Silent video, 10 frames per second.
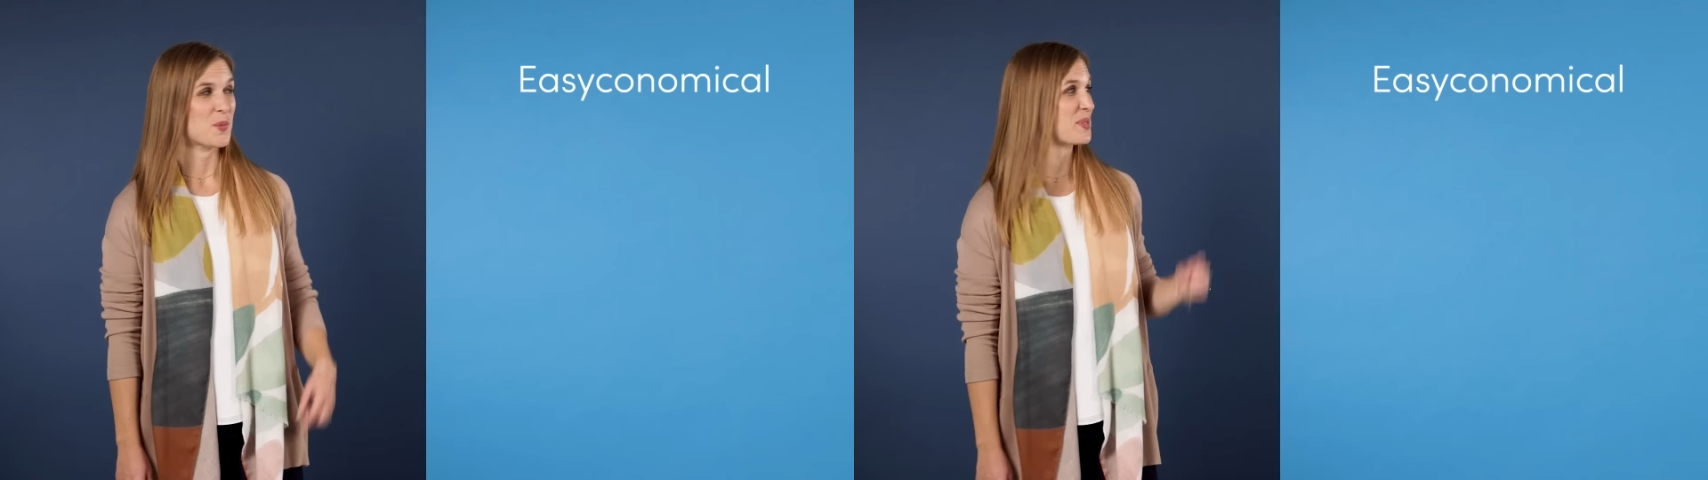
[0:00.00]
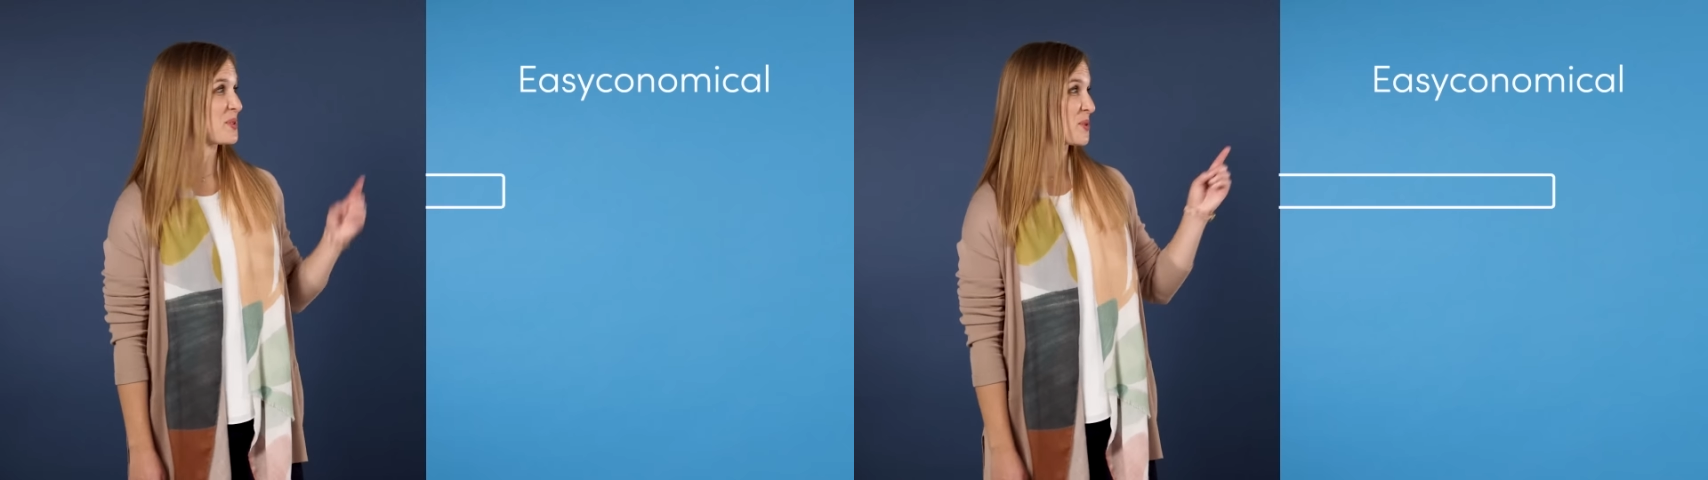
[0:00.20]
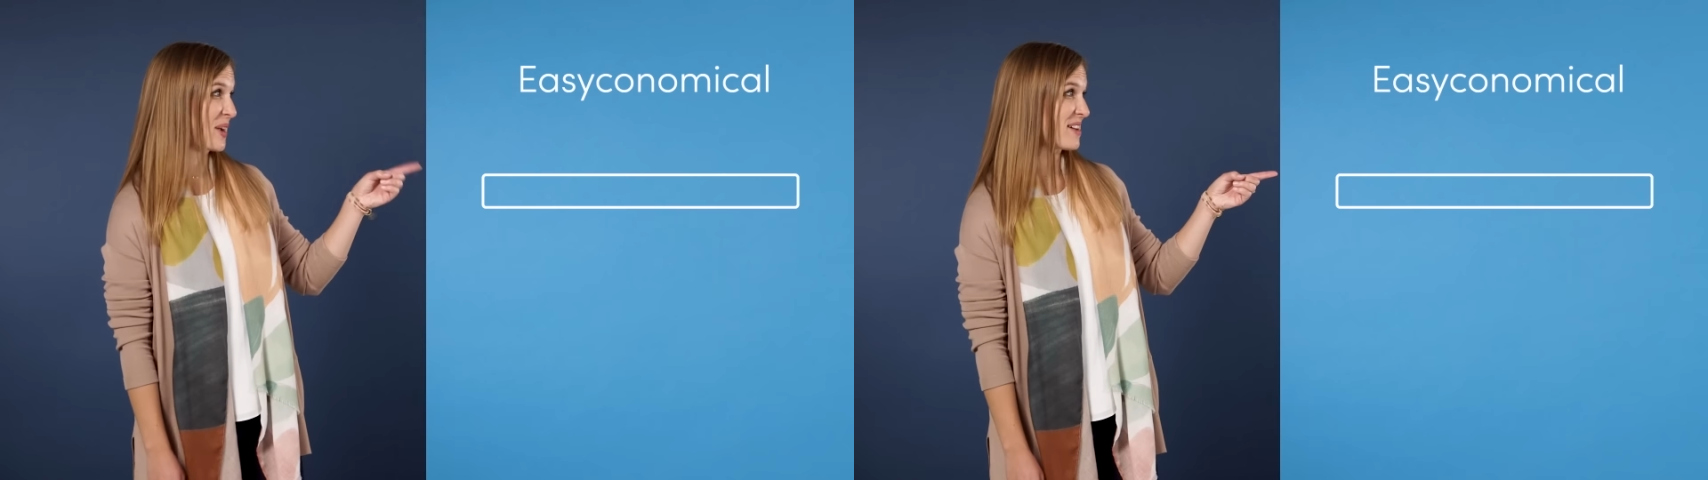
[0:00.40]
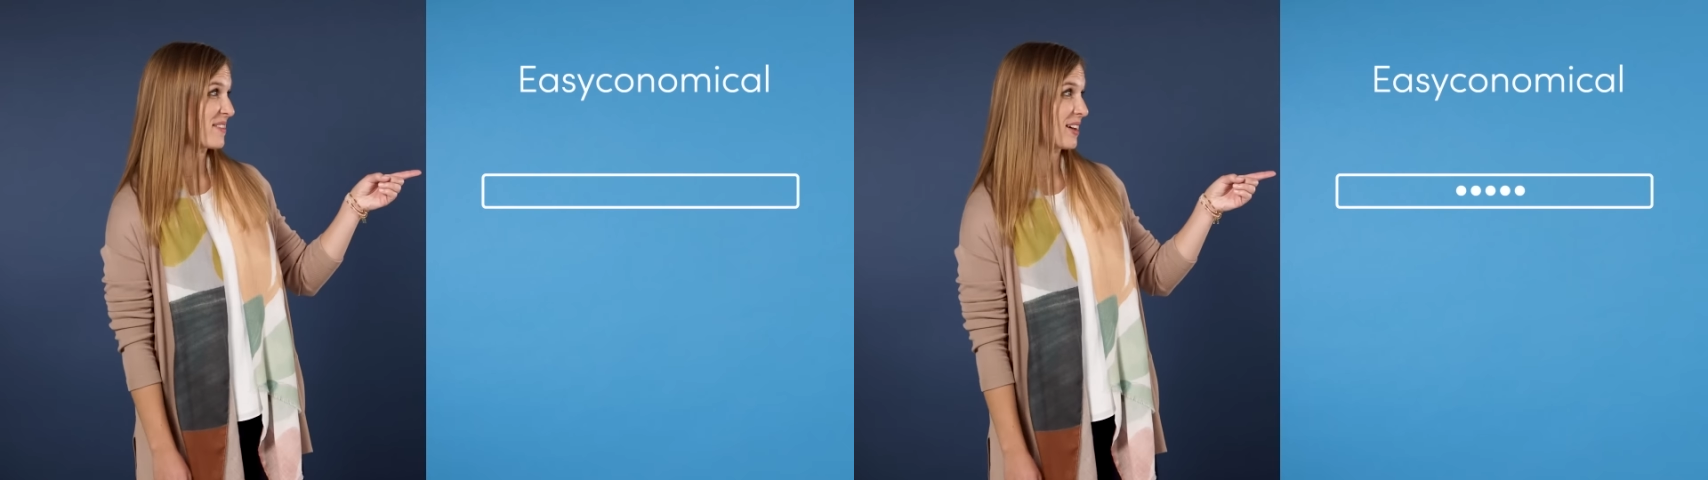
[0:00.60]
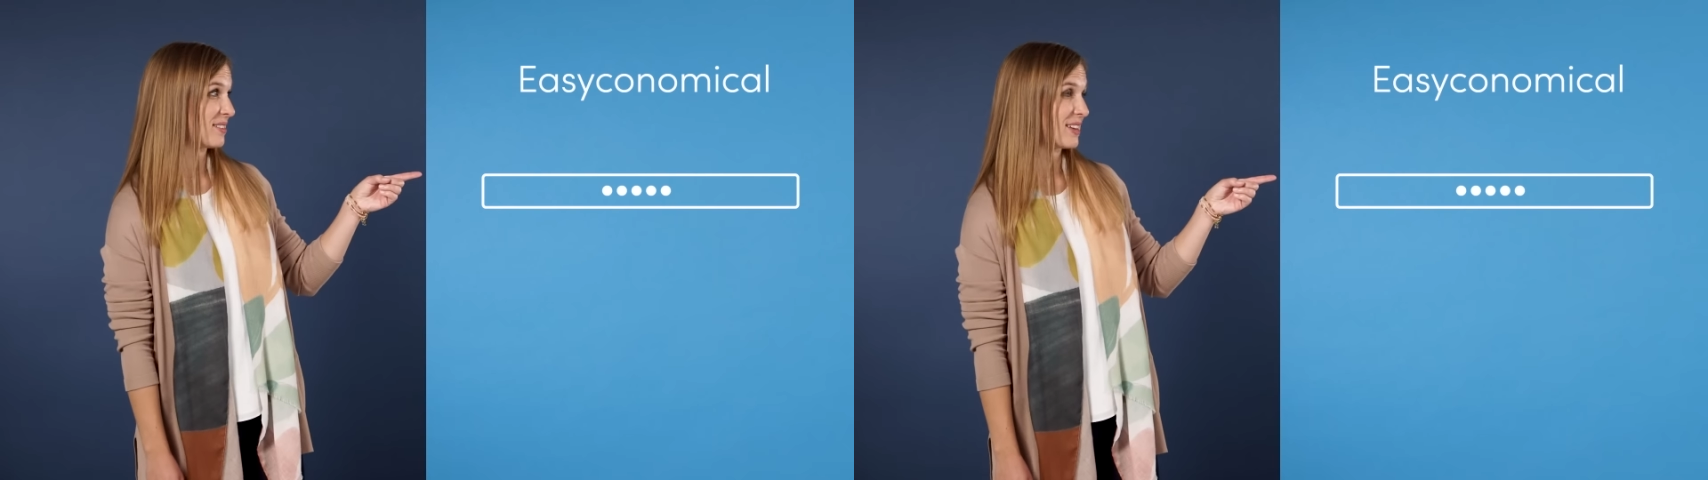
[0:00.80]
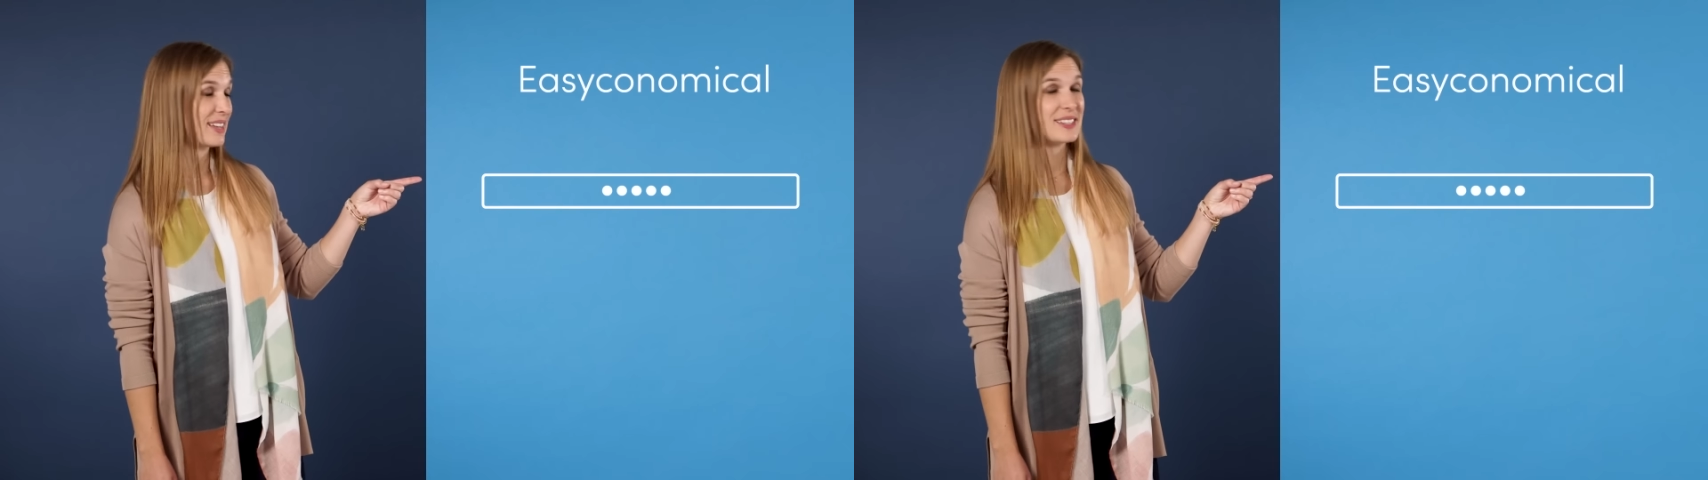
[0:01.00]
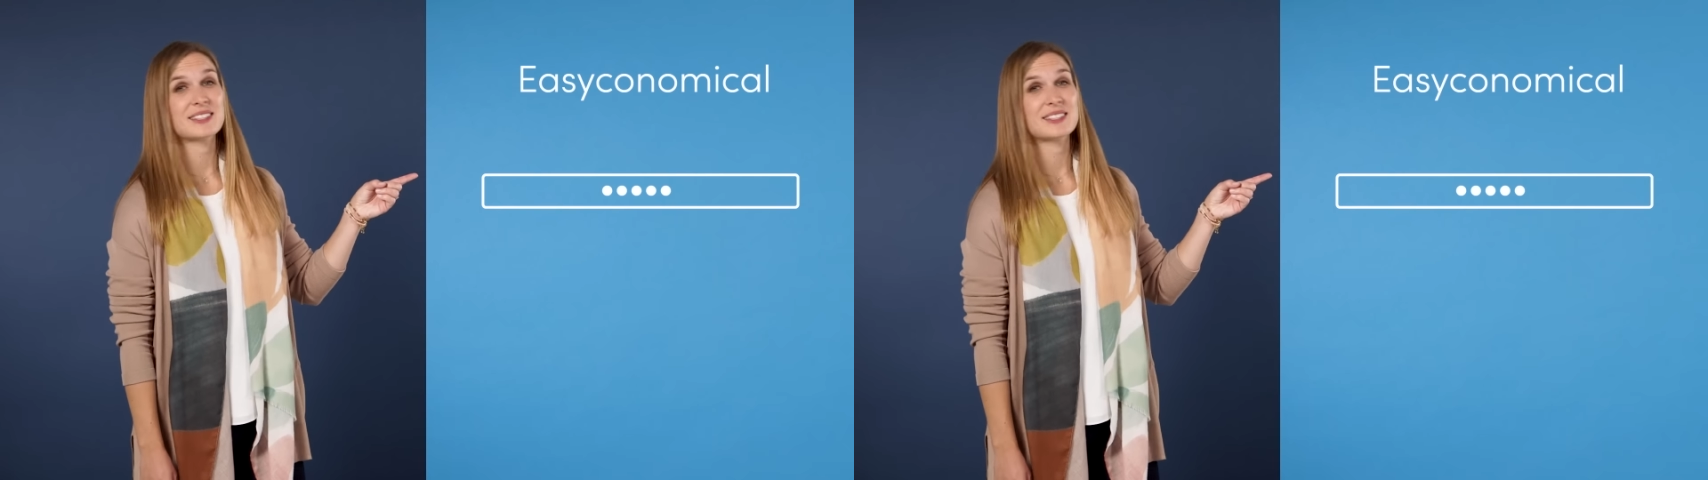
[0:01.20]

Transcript: With Nureva, it's a